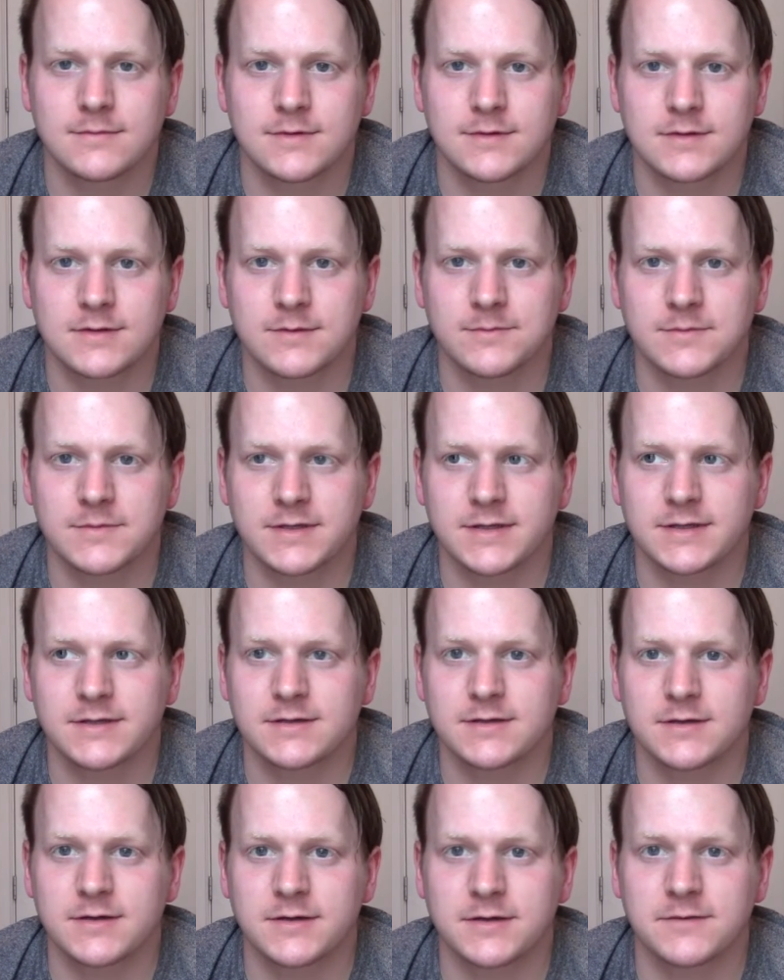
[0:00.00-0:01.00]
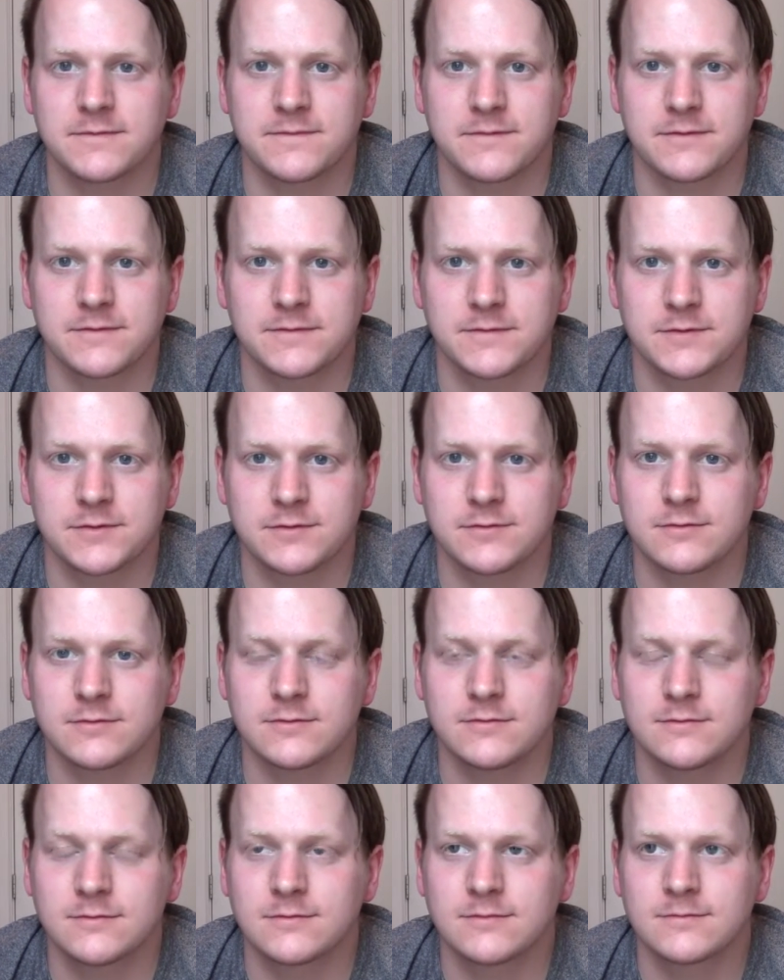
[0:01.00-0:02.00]
something to hunt for
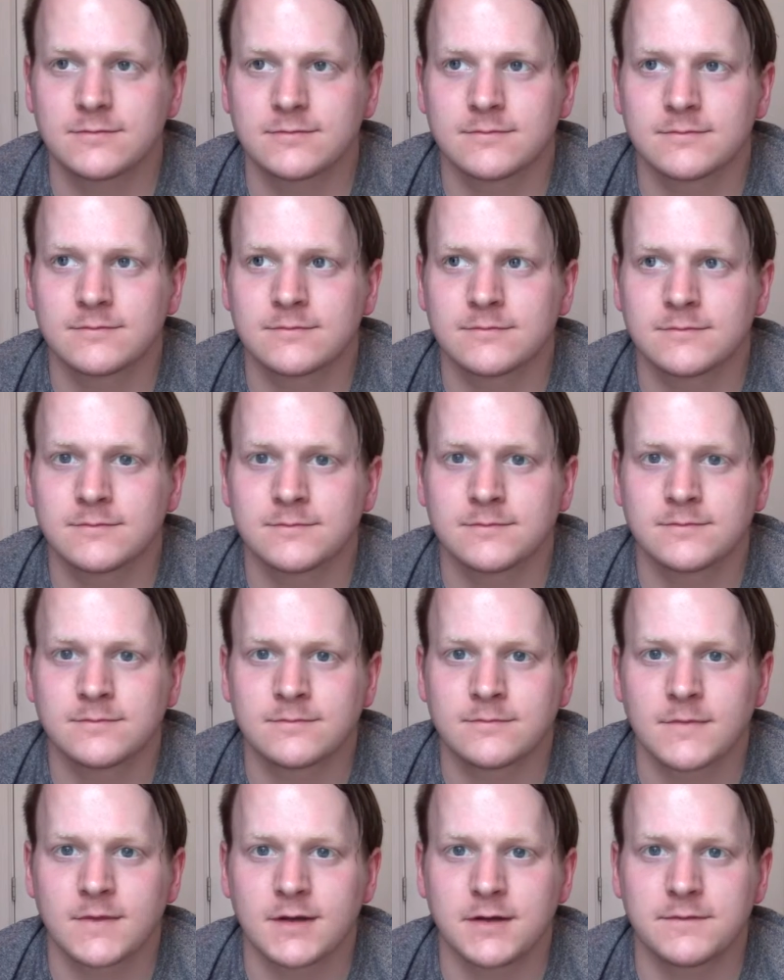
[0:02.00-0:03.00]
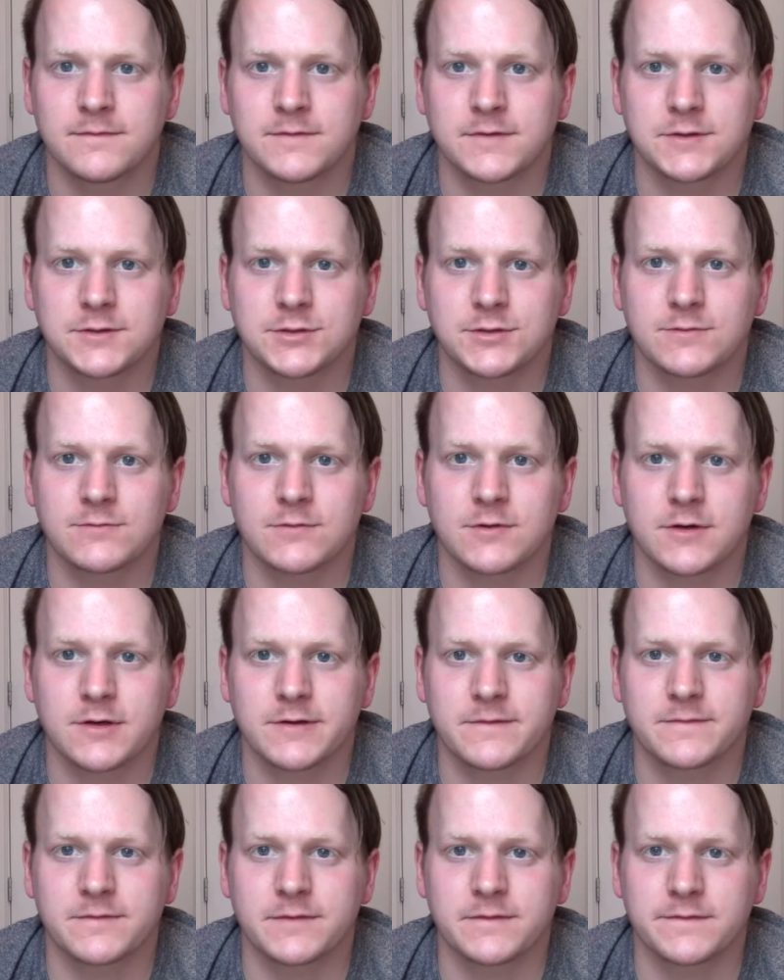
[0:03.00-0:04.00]
food, a fishing
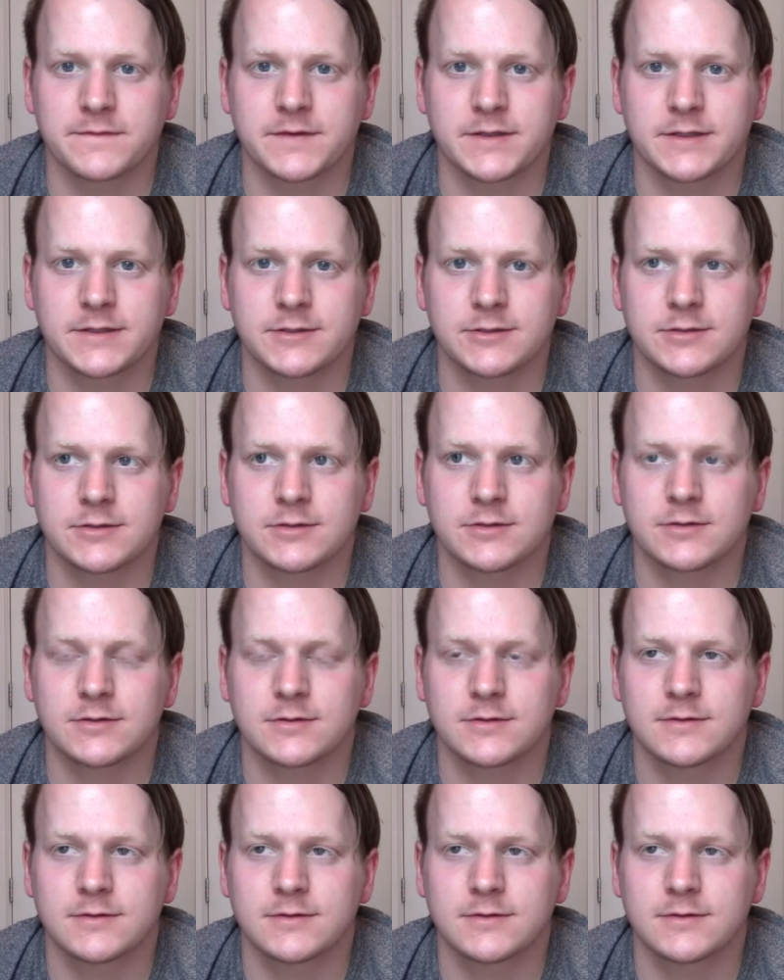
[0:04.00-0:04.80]
rod for fish,